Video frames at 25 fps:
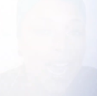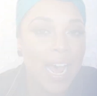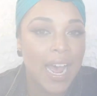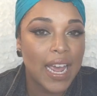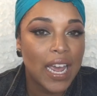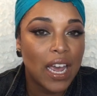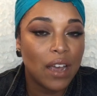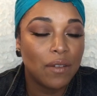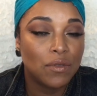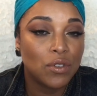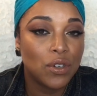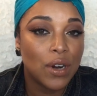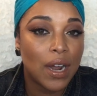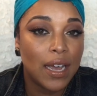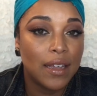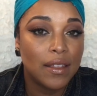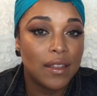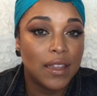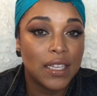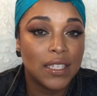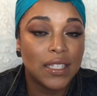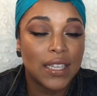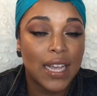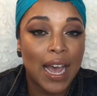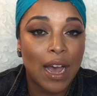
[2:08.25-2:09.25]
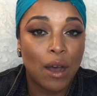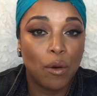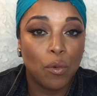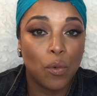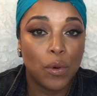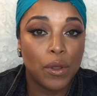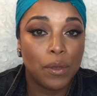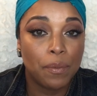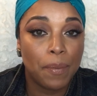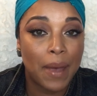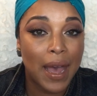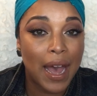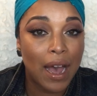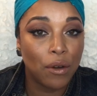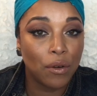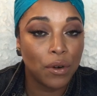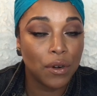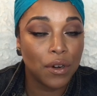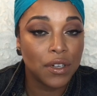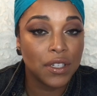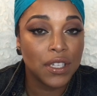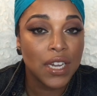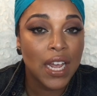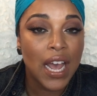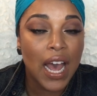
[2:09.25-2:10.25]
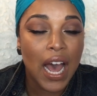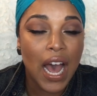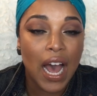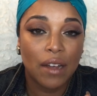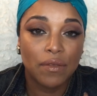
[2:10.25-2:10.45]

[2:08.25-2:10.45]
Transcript: I have tried this out with powders.